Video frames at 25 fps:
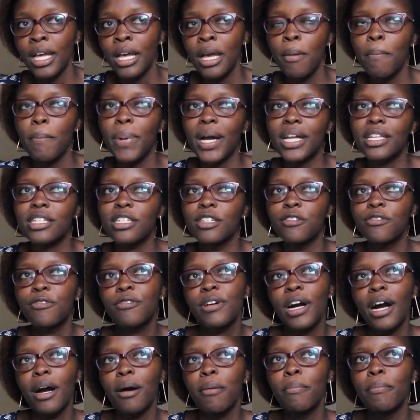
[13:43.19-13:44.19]
But if
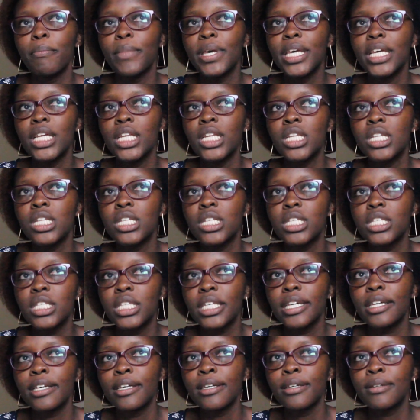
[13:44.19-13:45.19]
I'm in,
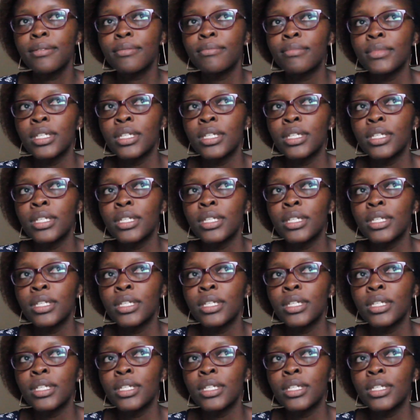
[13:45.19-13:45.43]
say,